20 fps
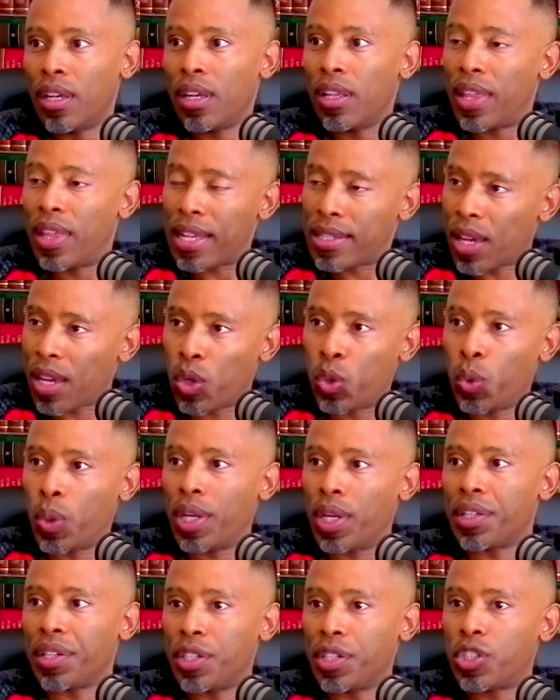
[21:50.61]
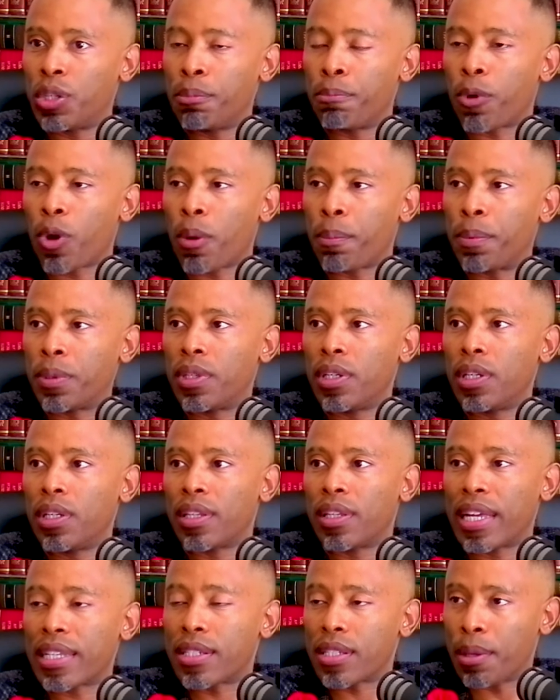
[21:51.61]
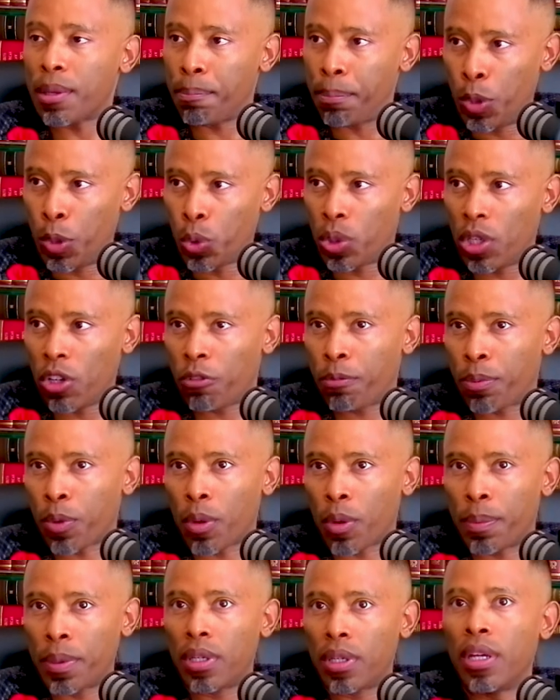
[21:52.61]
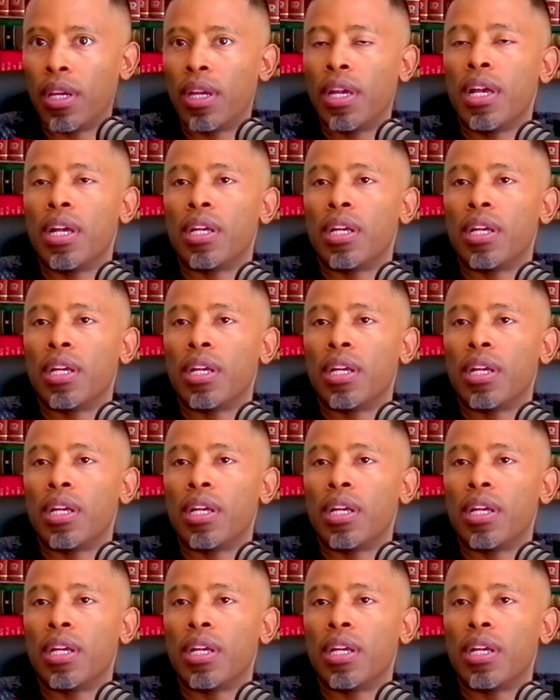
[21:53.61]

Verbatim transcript: That's how you get rich in property. That's the beauty of property.